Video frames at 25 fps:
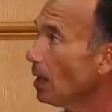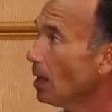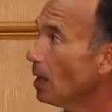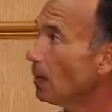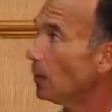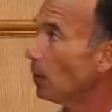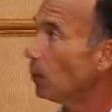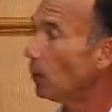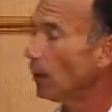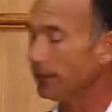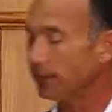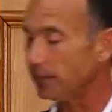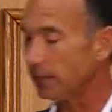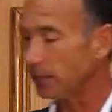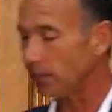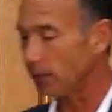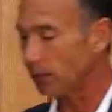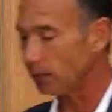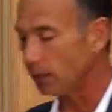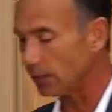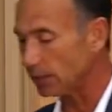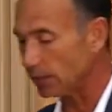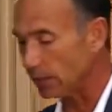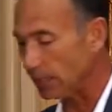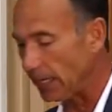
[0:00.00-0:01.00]
But one thing
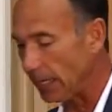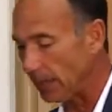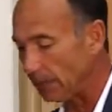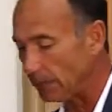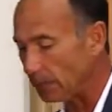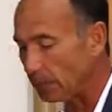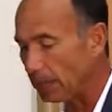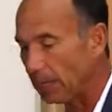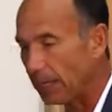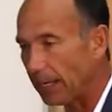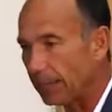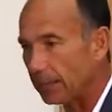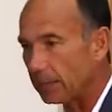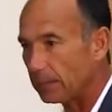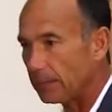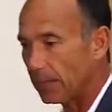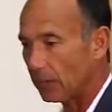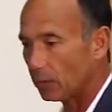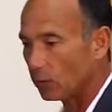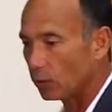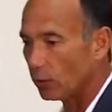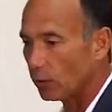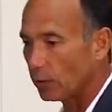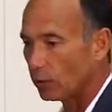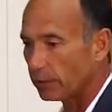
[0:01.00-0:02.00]
you need to keep in mind
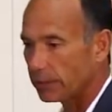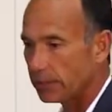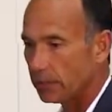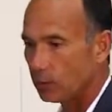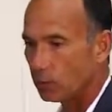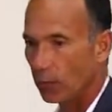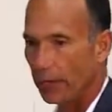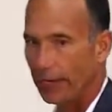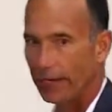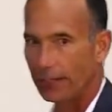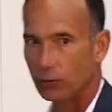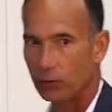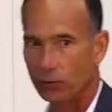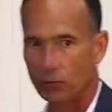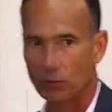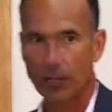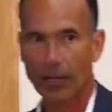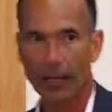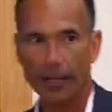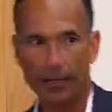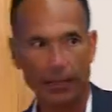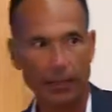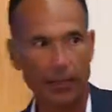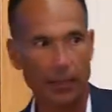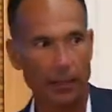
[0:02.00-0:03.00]
about royalty rate, do
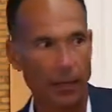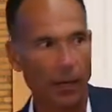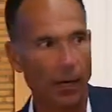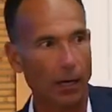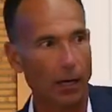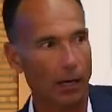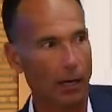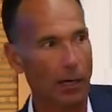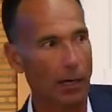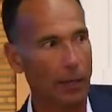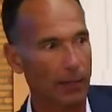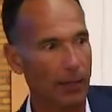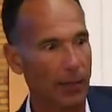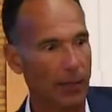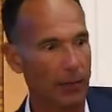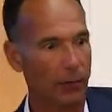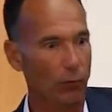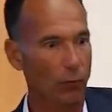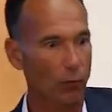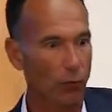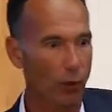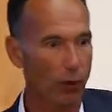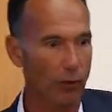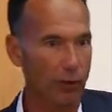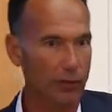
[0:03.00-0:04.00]
not get hung up on the
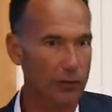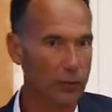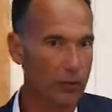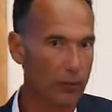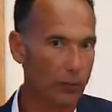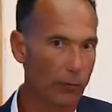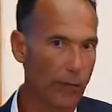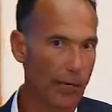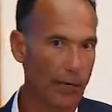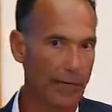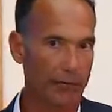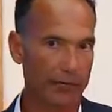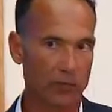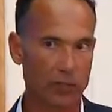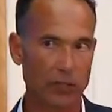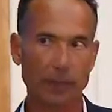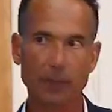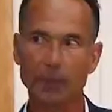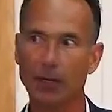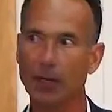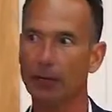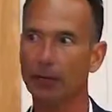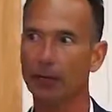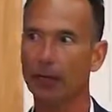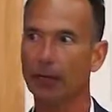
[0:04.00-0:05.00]
royalty rate. If
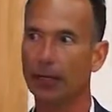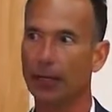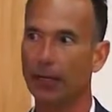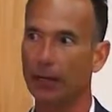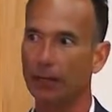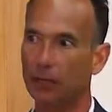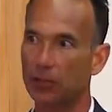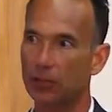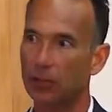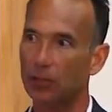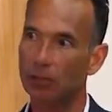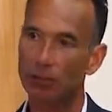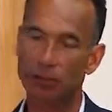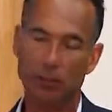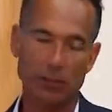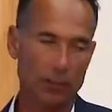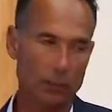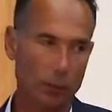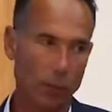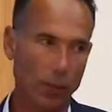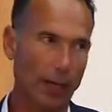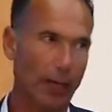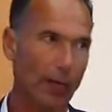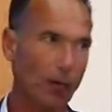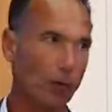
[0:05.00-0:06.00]
some company comes to you and says,
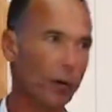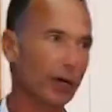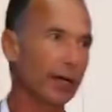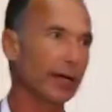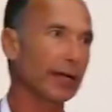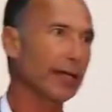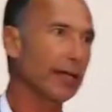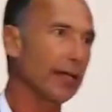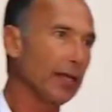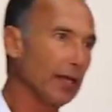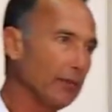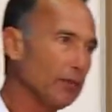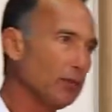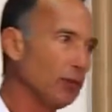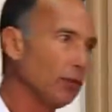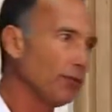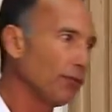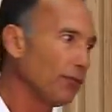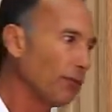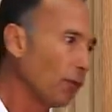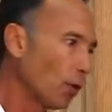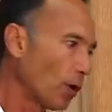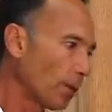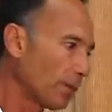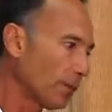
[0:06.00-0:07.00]
well, we're going to give you
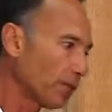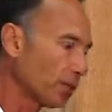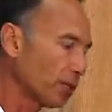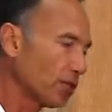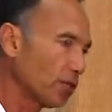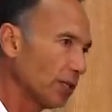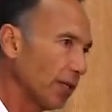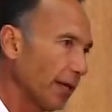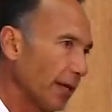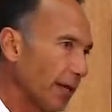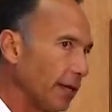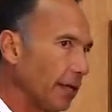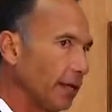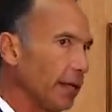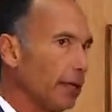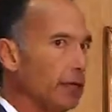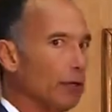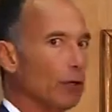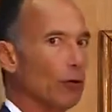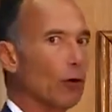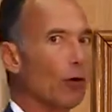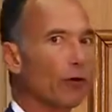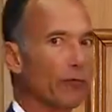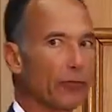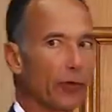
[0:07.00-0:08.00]
4%, and
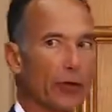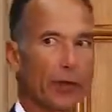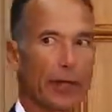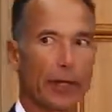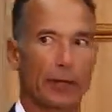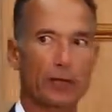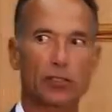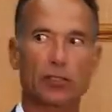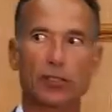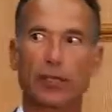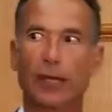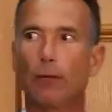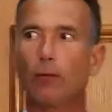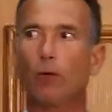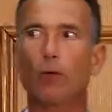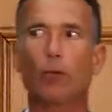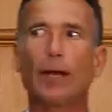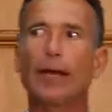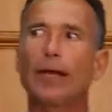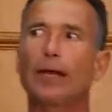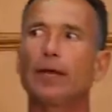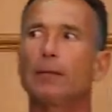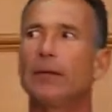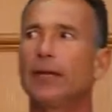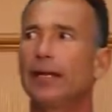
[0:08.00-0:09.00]
you're over there saying, well,
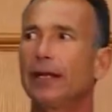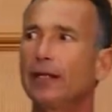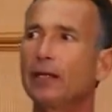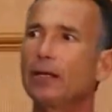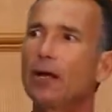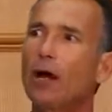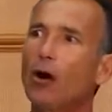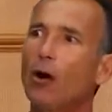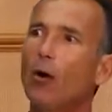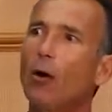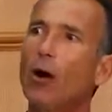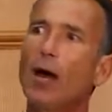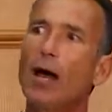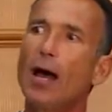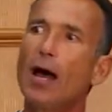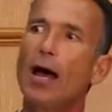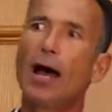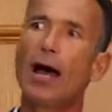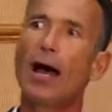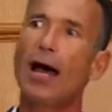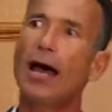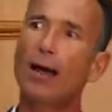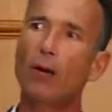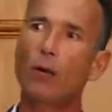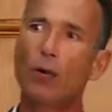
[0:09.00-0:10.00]
wait a minute, no,
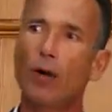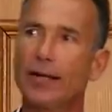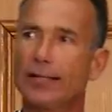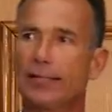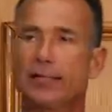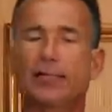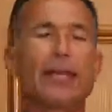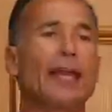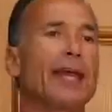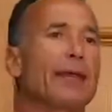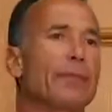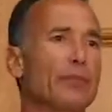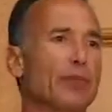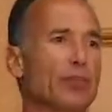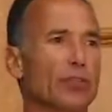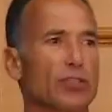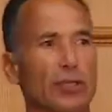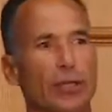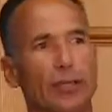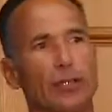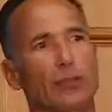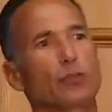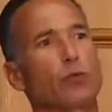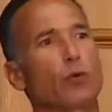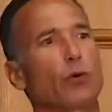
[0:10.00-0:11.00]
I want
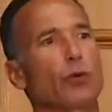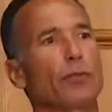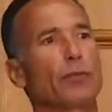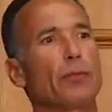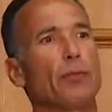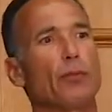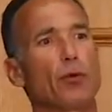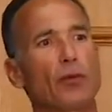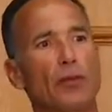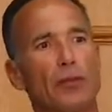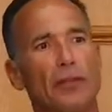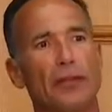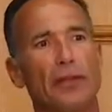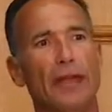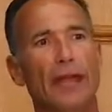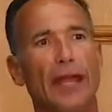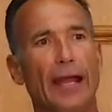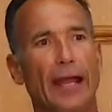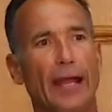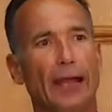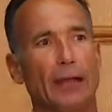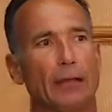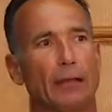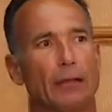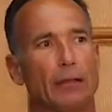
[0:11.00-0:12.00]
10%, it's worth more than
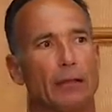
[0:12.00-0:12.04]
that.